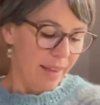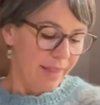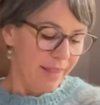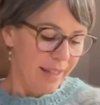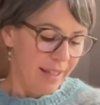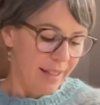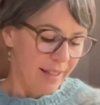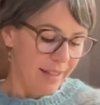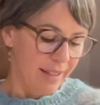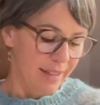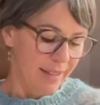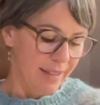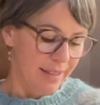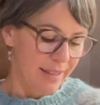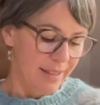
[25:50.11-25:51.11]
that
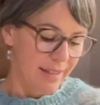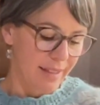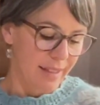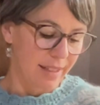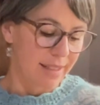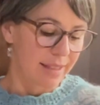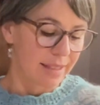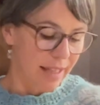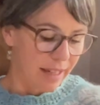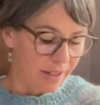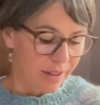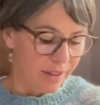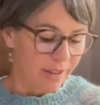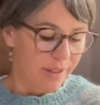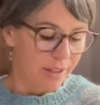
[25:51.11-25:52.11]
is a
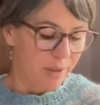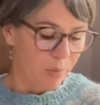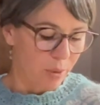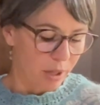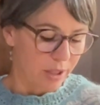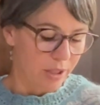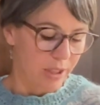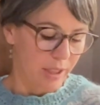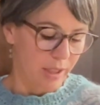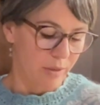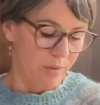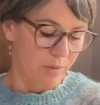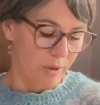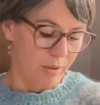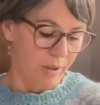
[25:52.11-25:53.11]
singular project
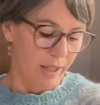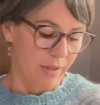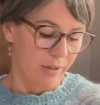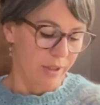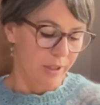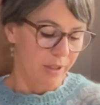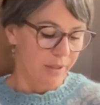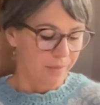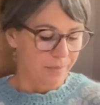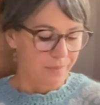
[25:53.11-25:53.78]
row counter.